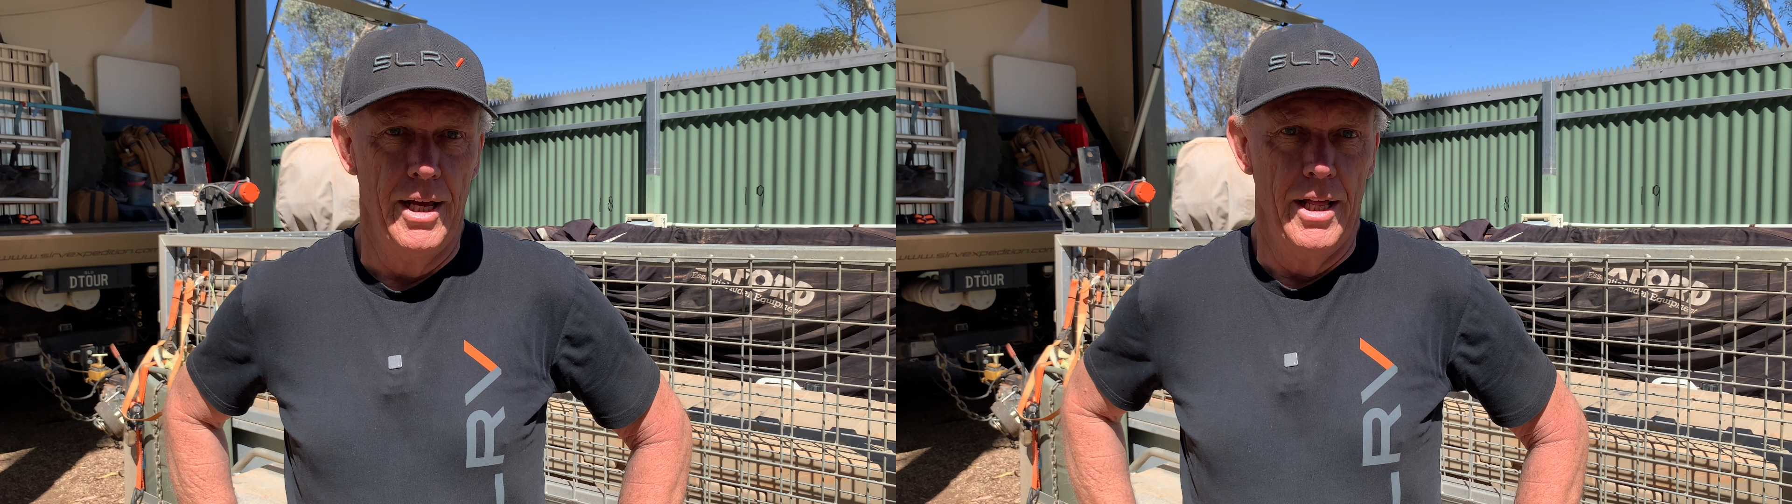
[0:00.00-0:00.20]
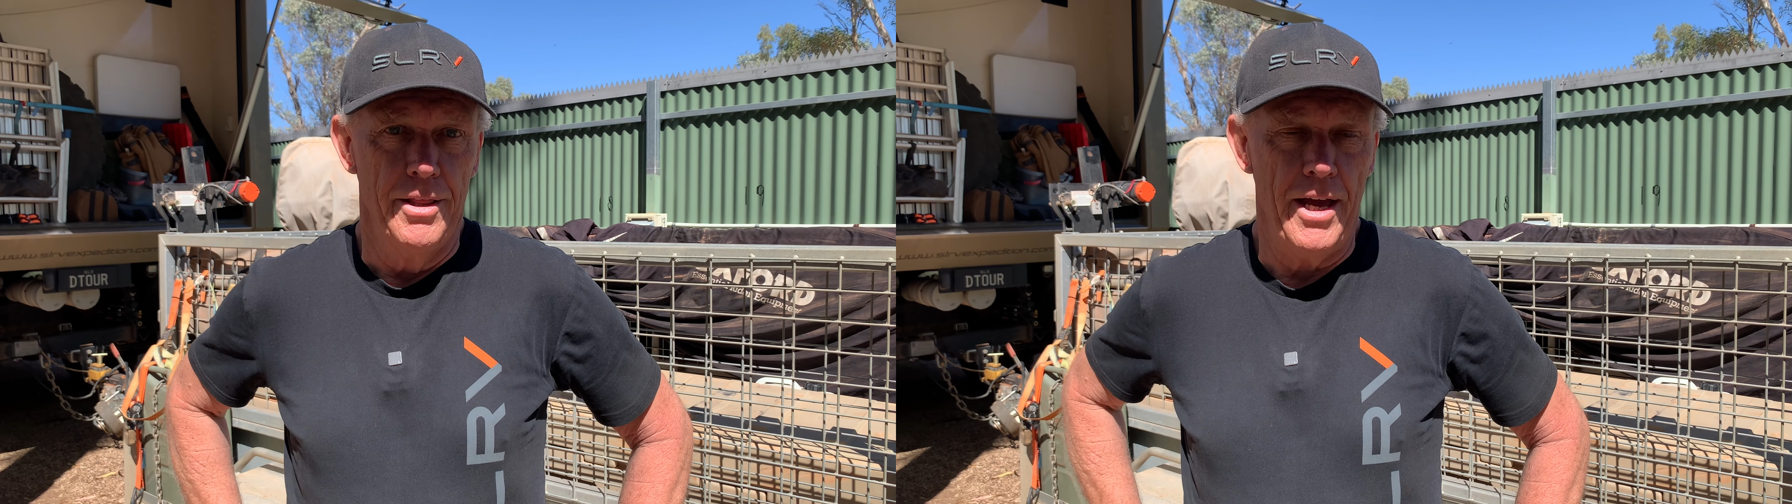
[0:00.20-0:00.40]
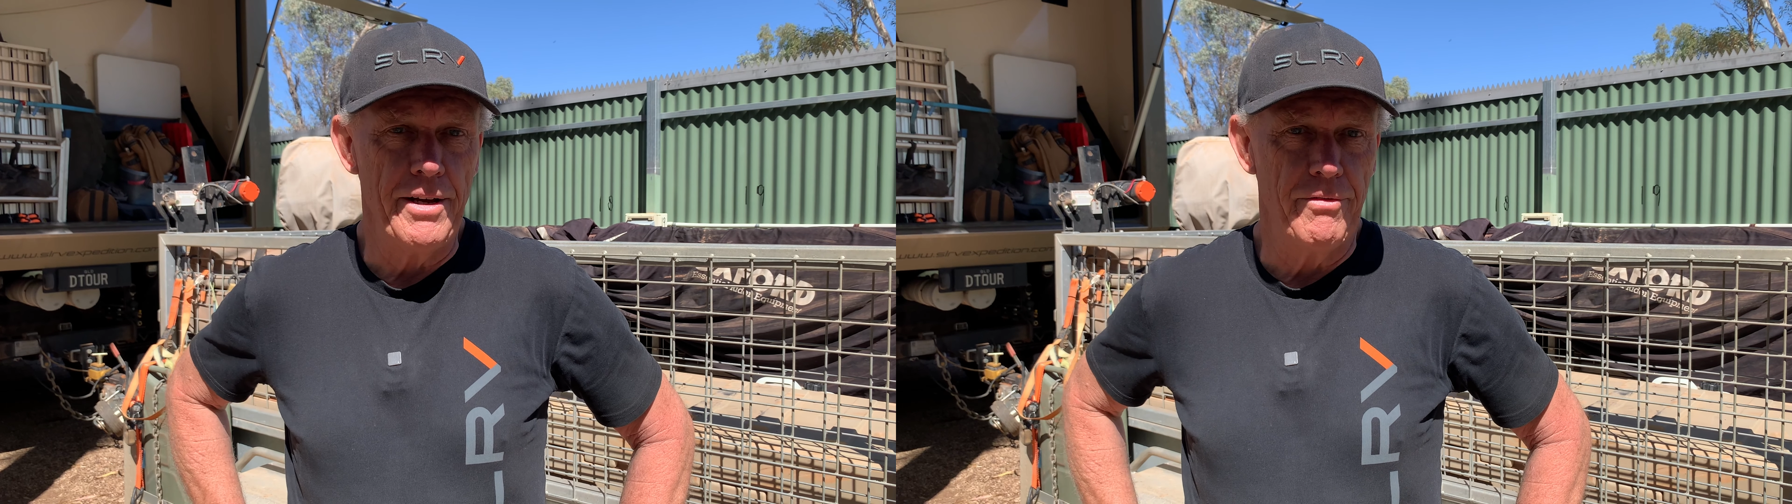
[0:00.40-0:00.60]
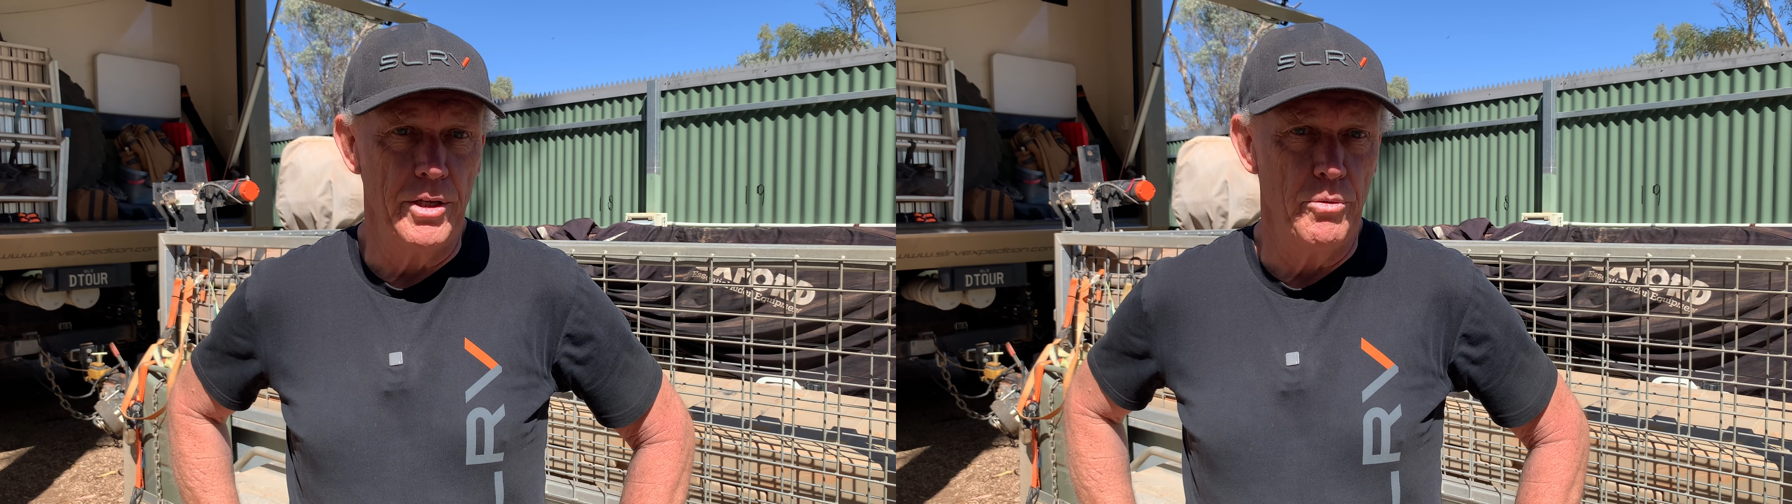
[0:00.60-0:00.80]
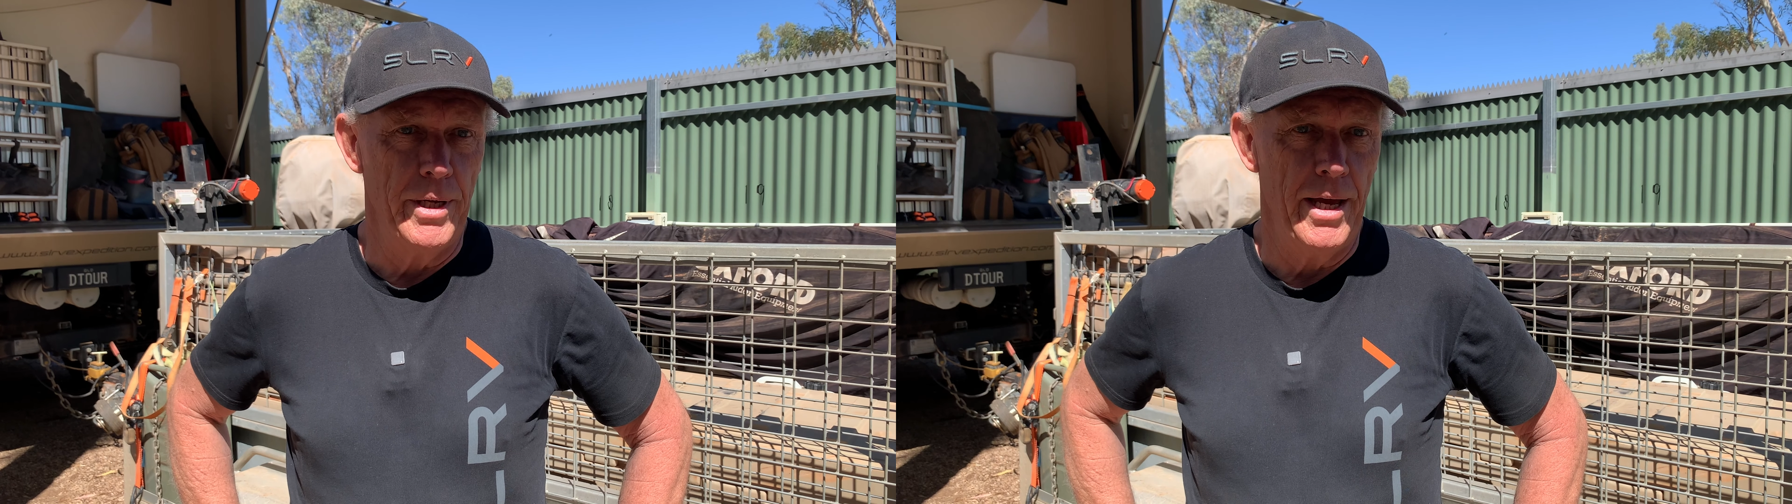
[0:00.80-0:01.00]
Thankfully,
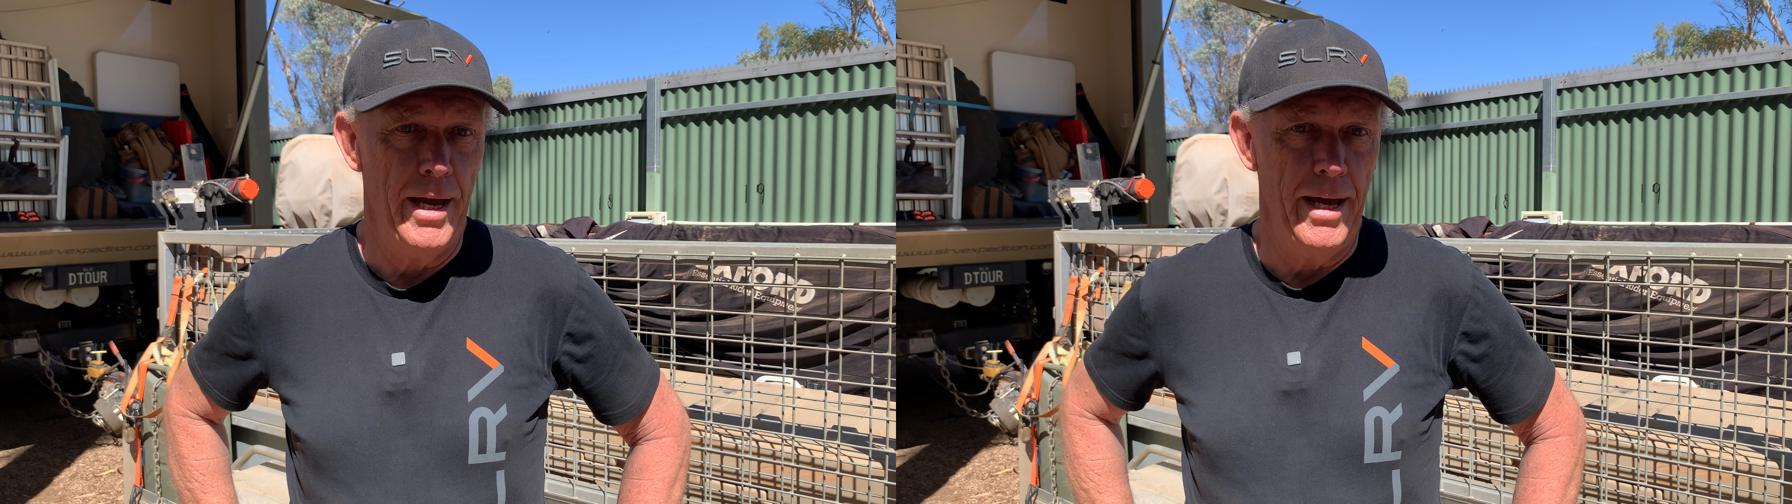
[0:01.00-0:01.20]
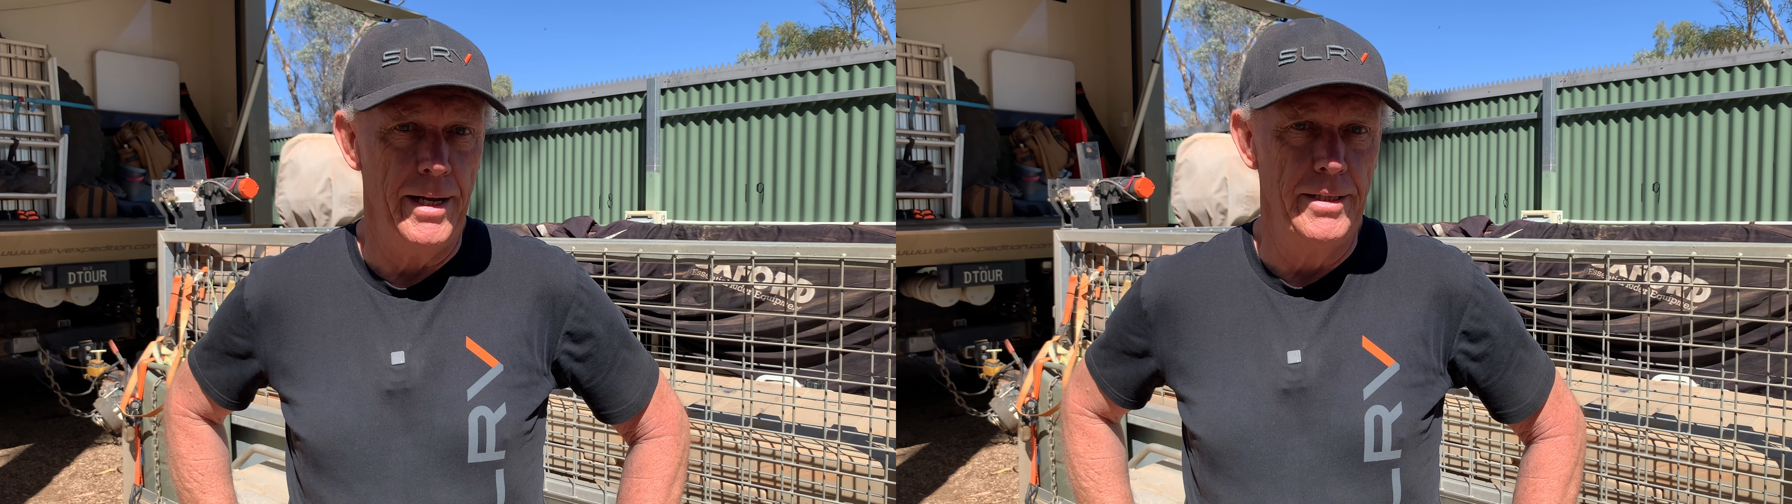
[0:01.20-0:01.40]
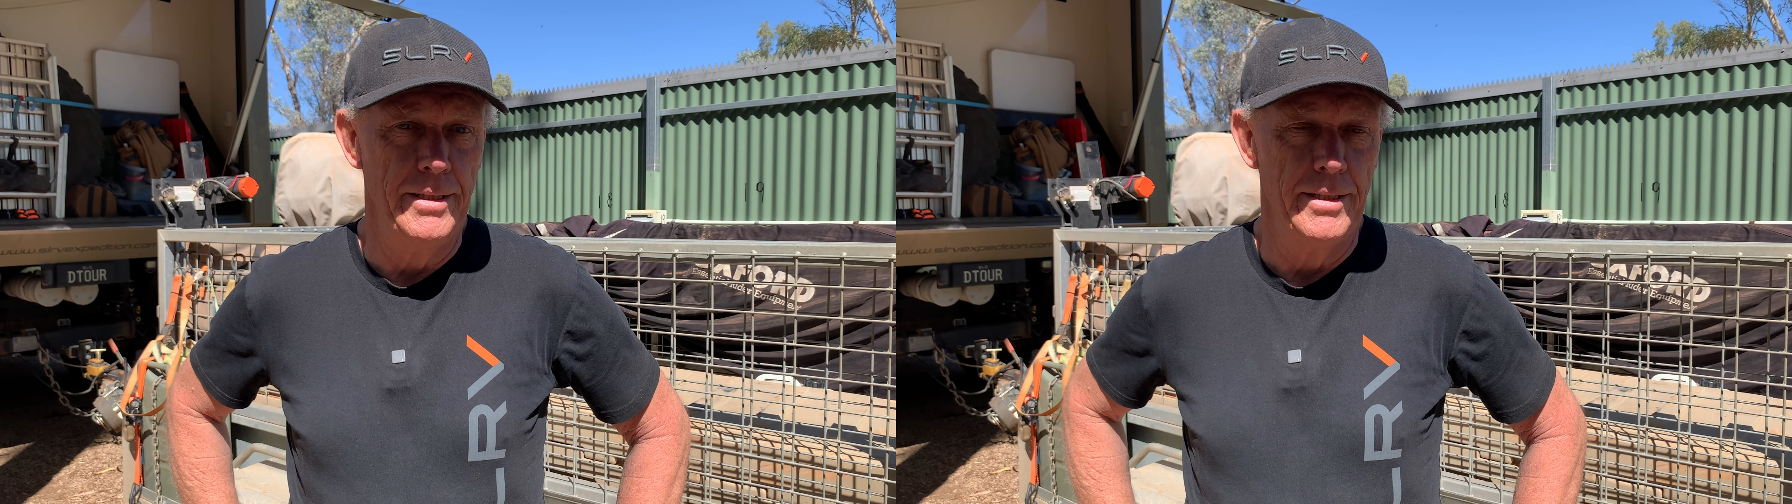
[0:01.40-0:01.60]
we had